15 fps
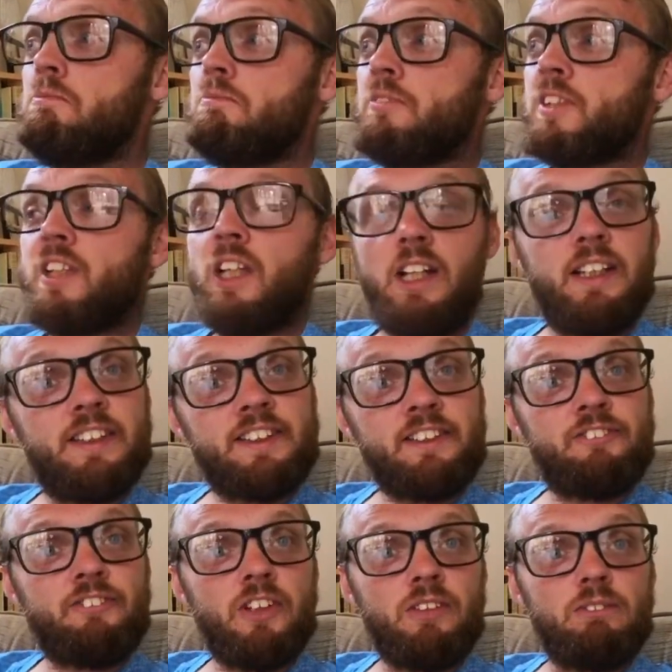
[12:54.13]
Slightly
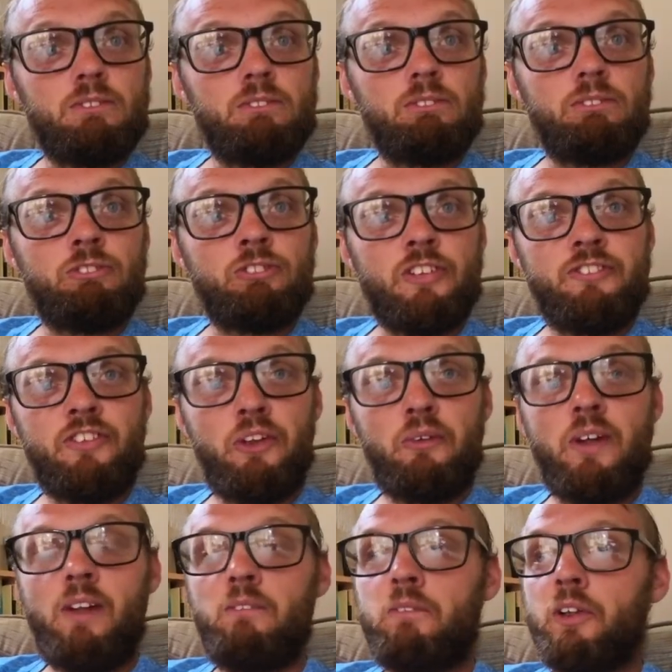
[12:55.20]
different,
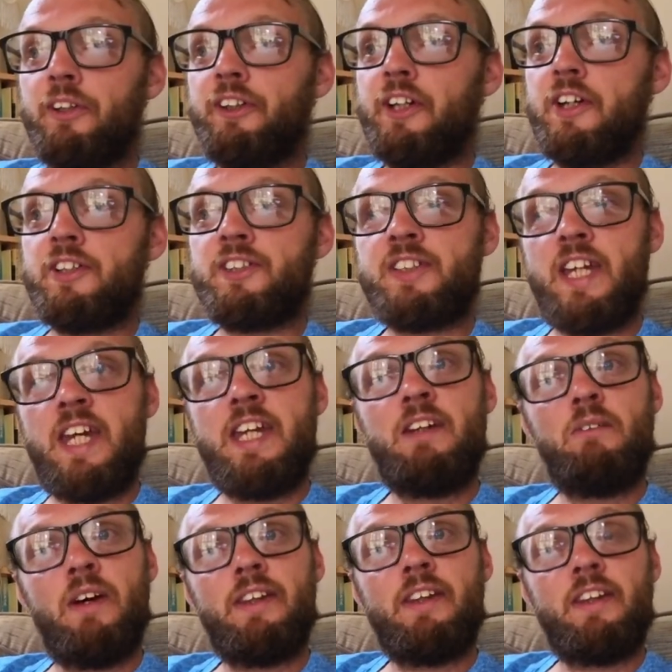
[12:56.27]
reviewing products, seeing
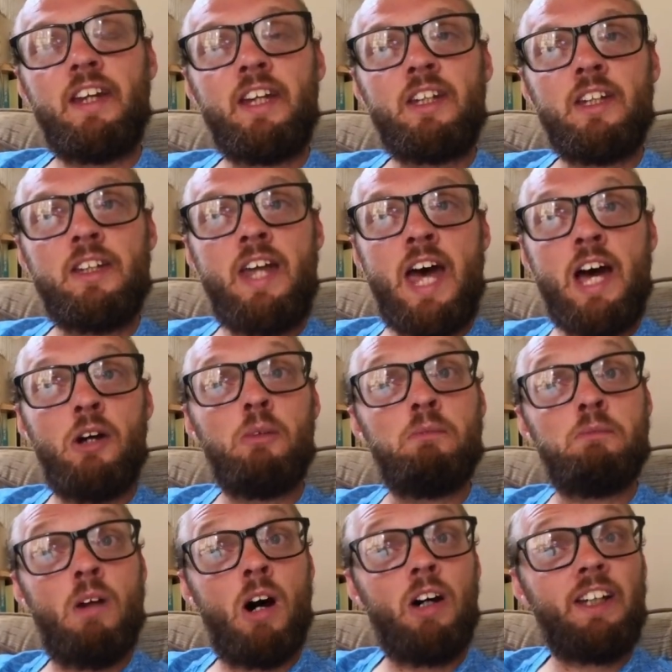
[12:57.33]
whether they can help
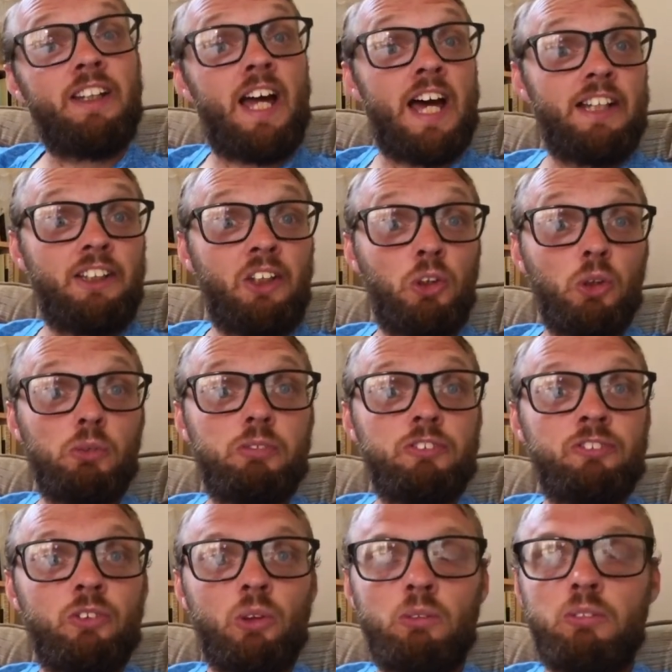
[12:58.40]
mine and your
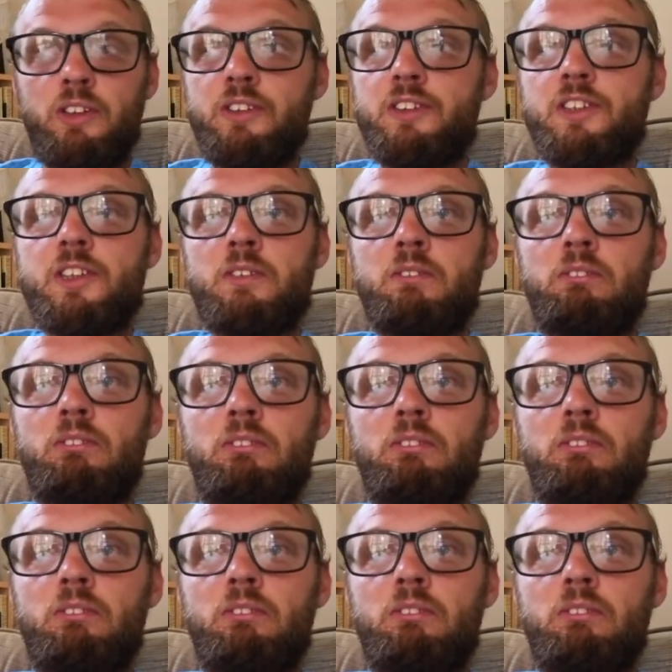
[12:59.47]
performance,